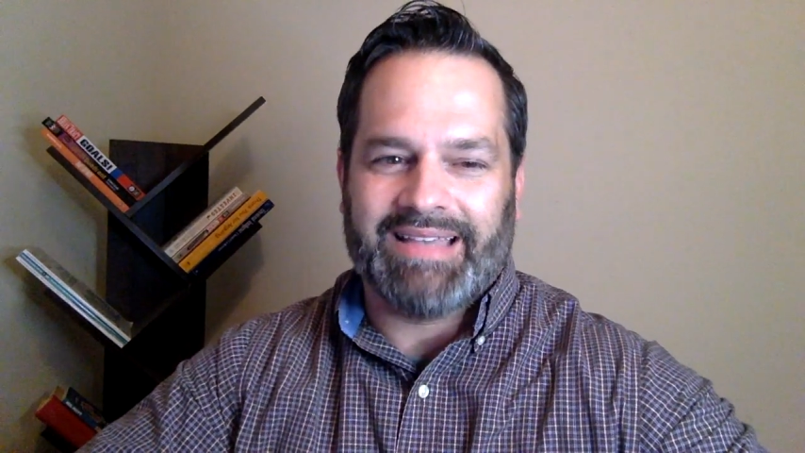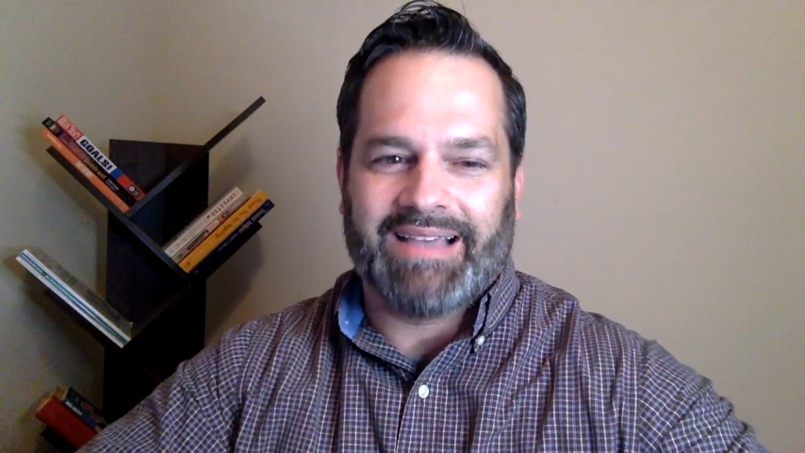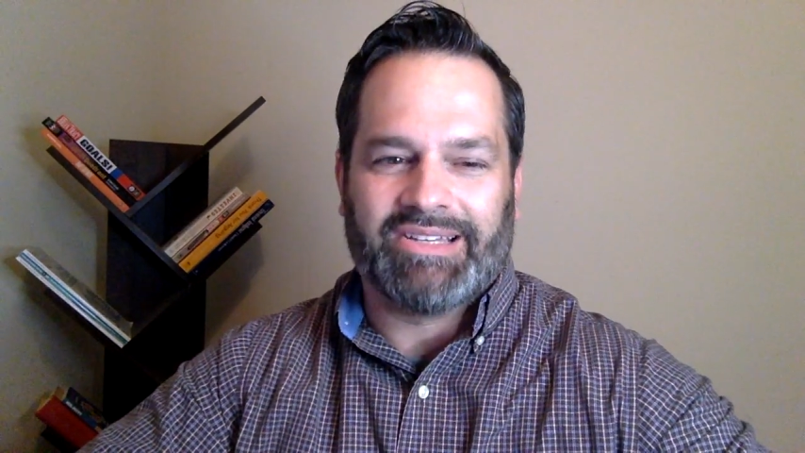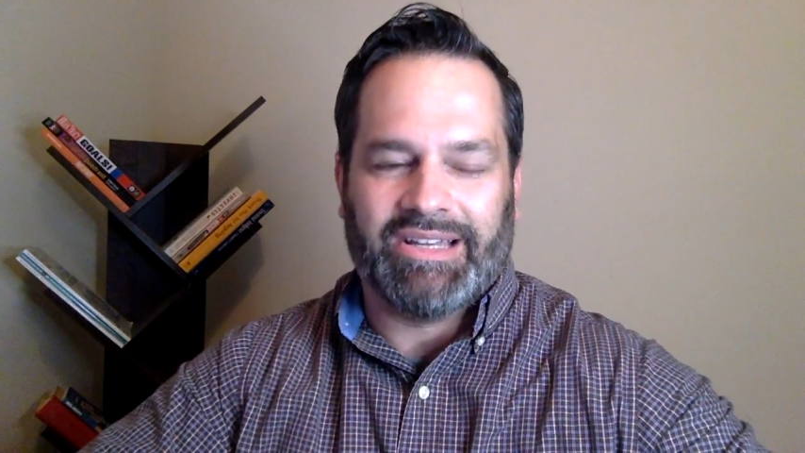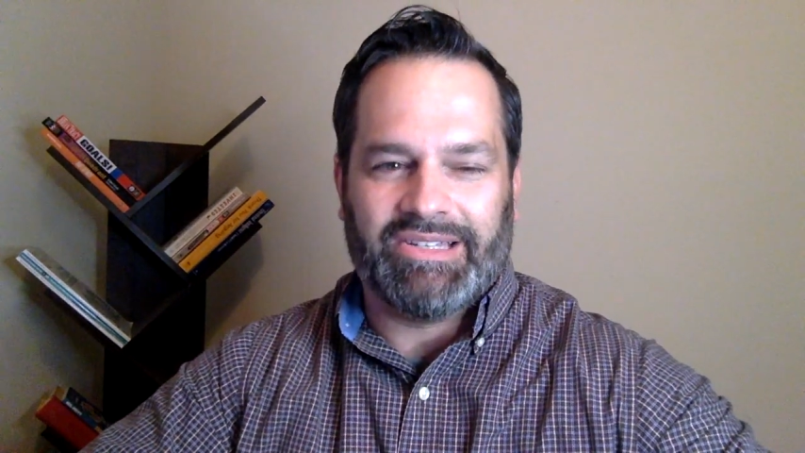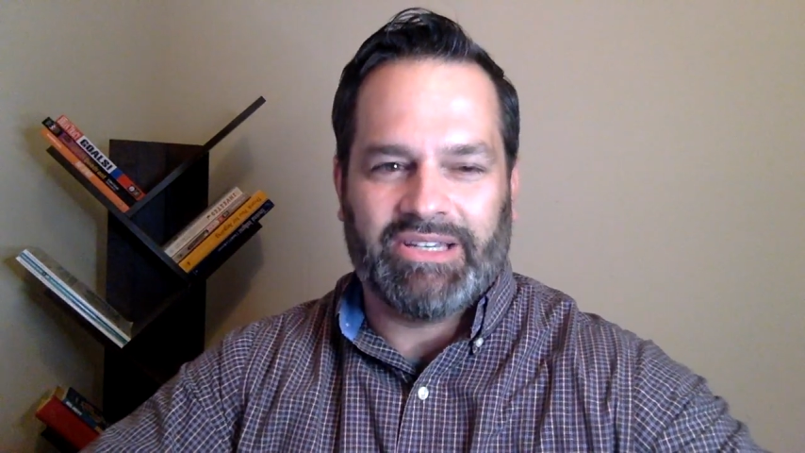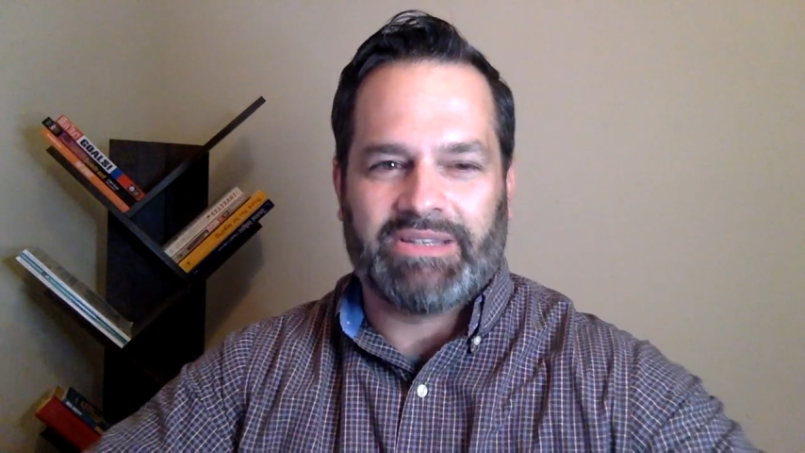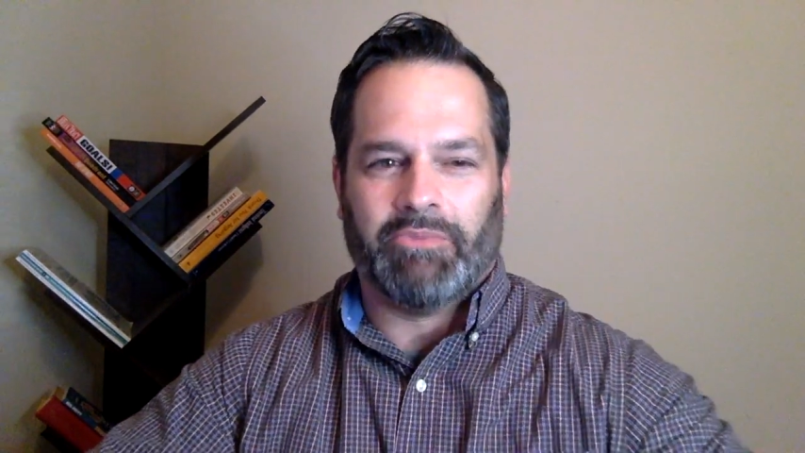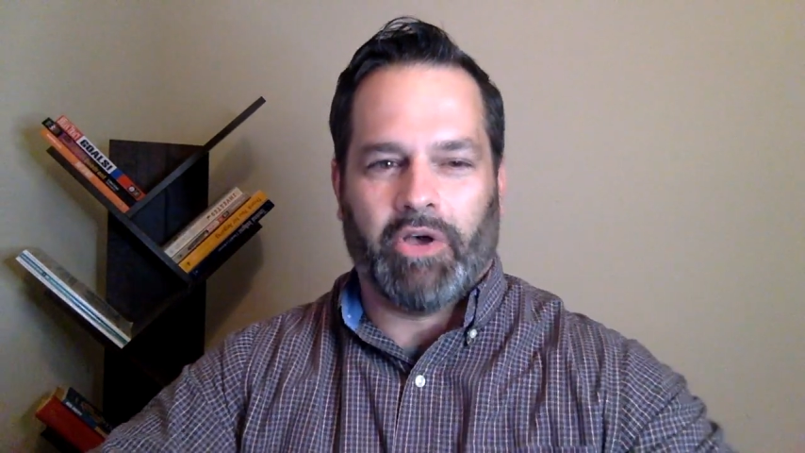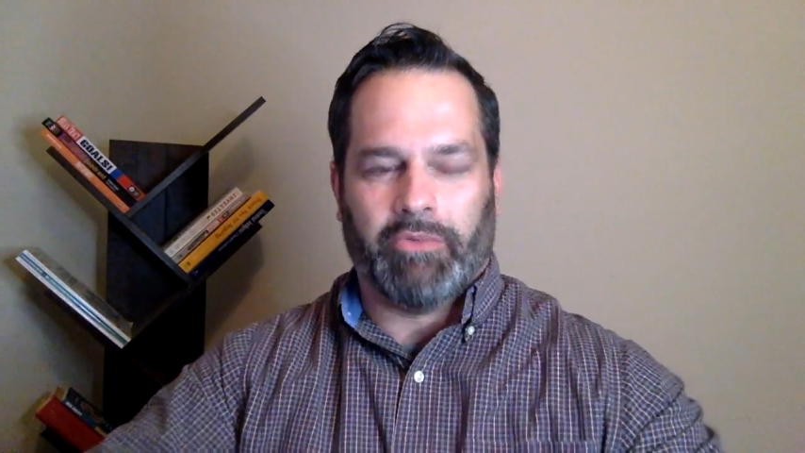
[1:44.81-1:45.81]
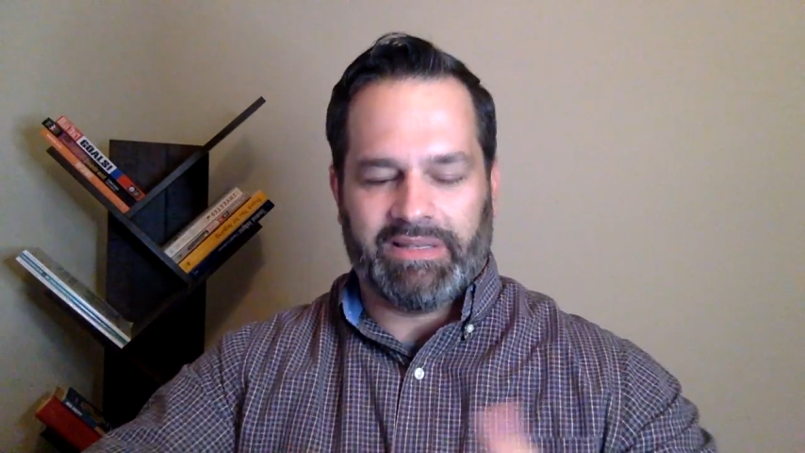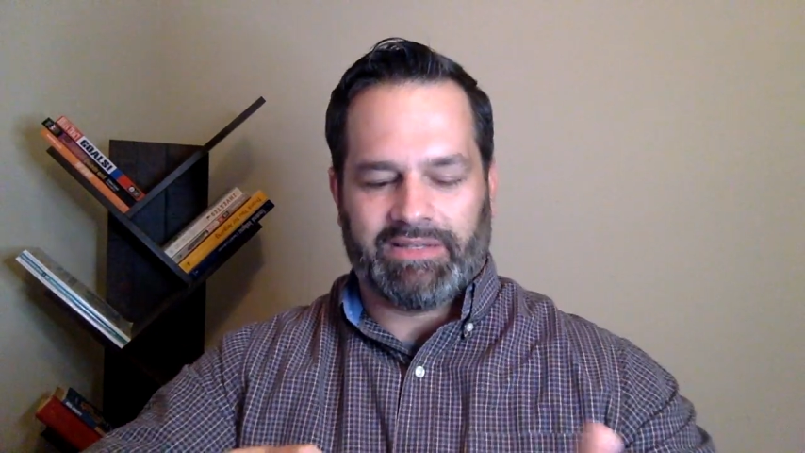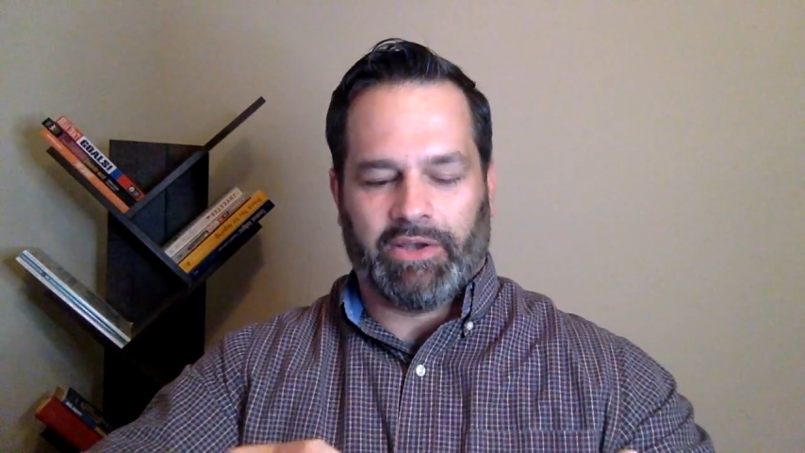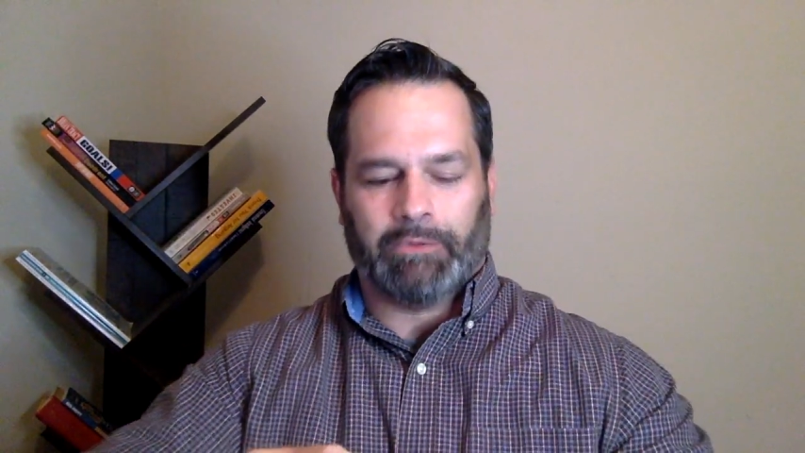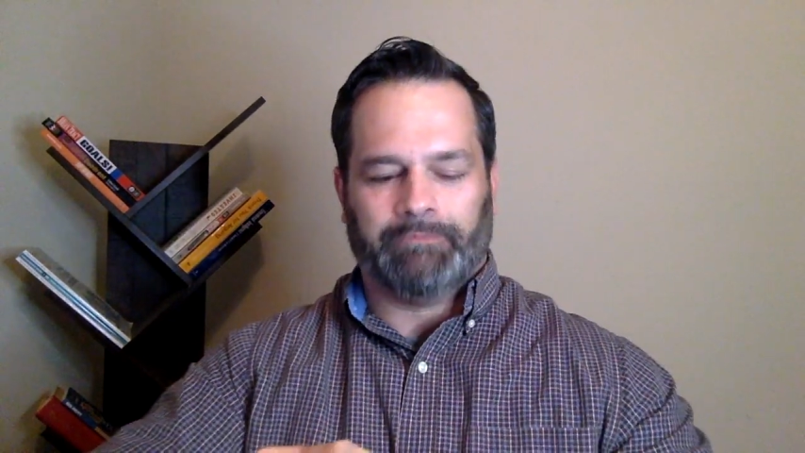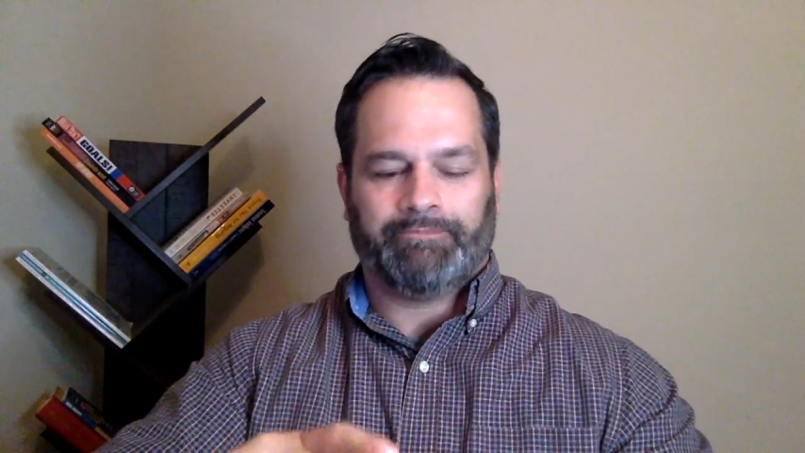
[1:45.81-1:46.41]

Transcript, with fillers: action in just a moment. So,